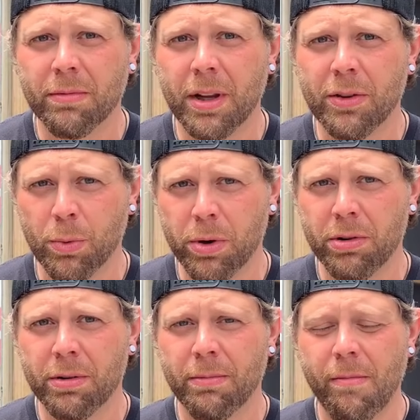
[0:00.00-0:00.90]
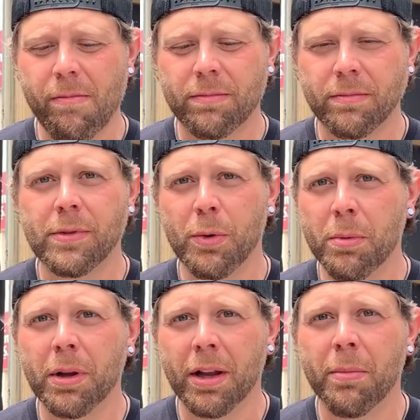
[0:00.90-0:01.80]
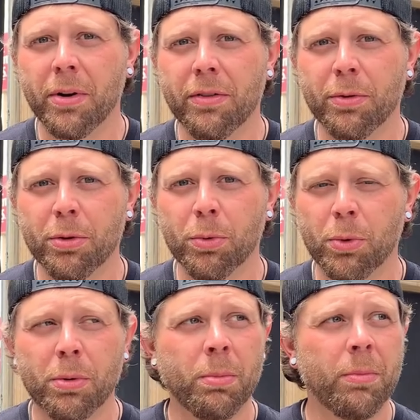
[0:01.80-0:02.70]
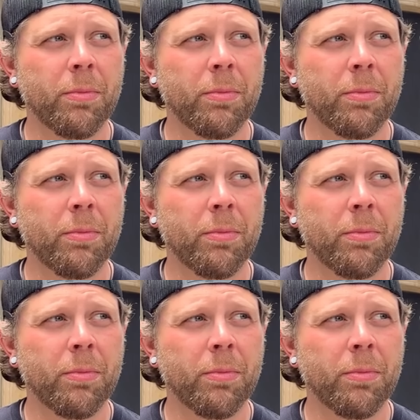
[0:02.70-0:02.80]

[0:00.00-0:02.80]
That's weird. It would be a lot better if it was warm.